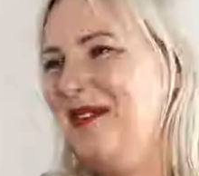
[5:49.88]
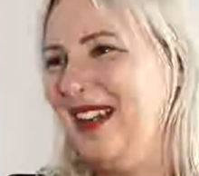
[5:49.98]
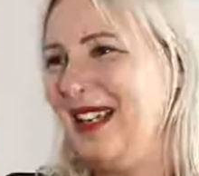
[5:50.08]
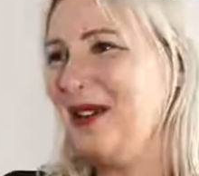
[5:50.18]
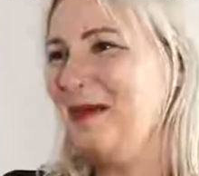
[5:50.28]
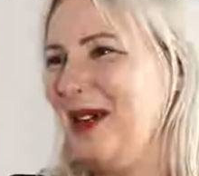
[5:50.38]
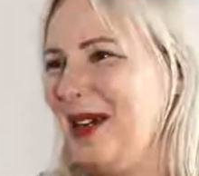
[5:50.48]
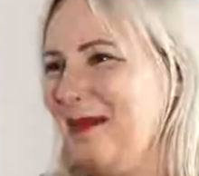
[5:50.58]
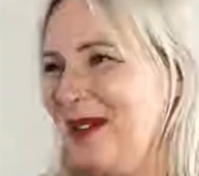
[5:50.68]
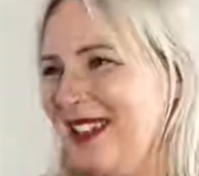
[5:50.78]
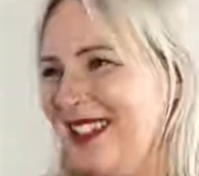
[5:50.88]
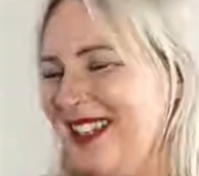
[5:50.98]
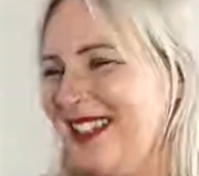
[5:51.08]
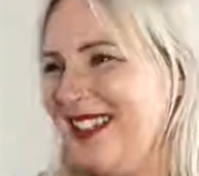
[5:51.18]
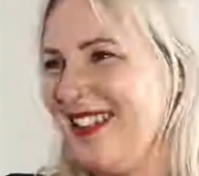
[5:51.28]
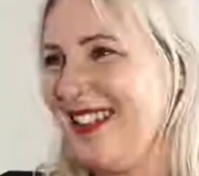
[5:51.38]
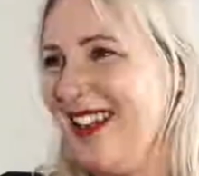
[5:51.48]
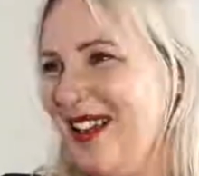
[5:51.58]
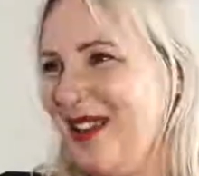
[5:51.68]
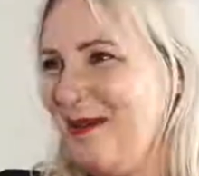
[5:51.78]
so fulfilling your purpose. It's yeah, just
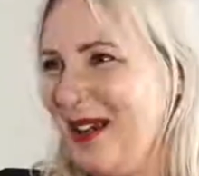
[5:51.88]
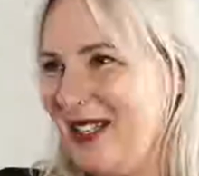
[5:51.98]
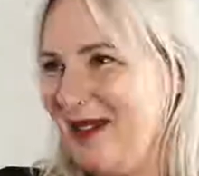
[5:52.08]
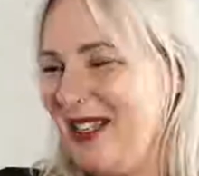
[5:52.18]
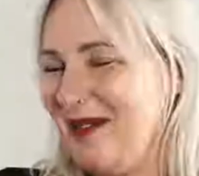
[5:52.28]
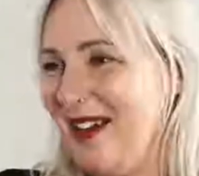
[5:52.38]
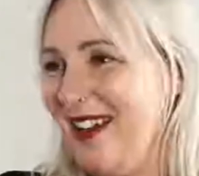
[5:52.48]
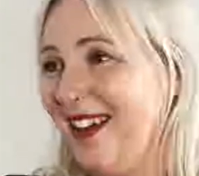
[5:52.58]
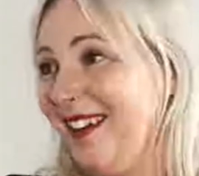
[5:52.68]
the yeah. best way to work.